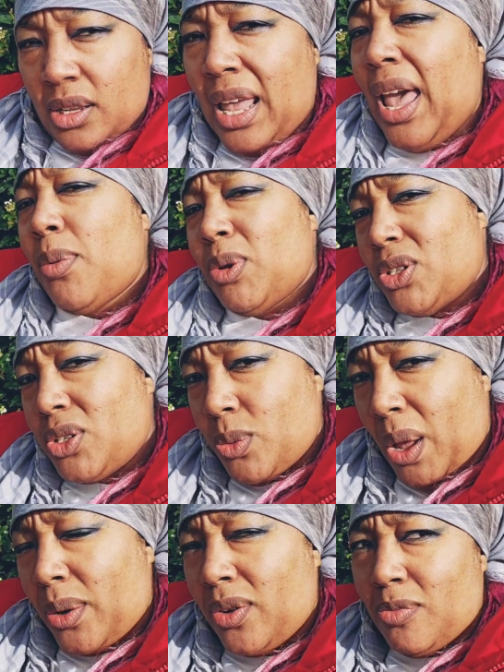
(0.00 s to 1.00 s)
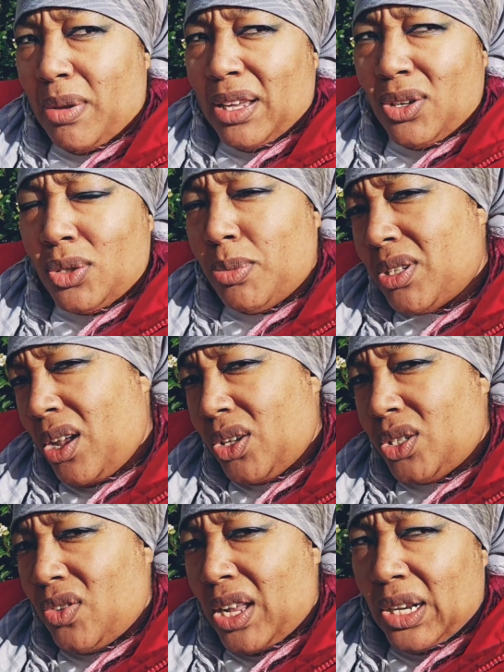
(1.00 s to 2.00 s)
yeah, he wants to work with me because my
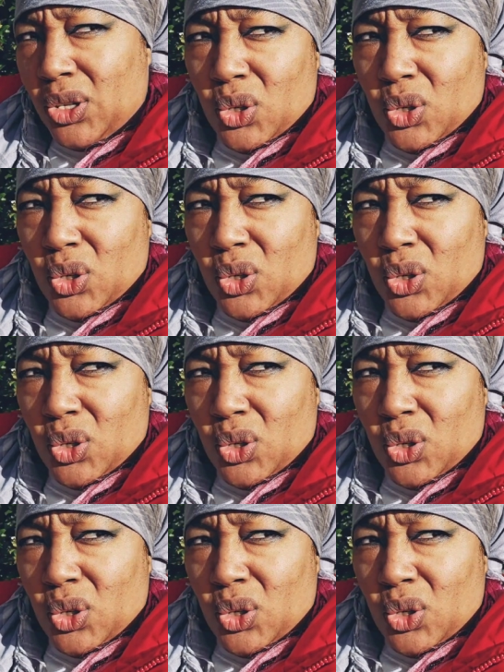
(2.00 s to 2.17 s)
songs are really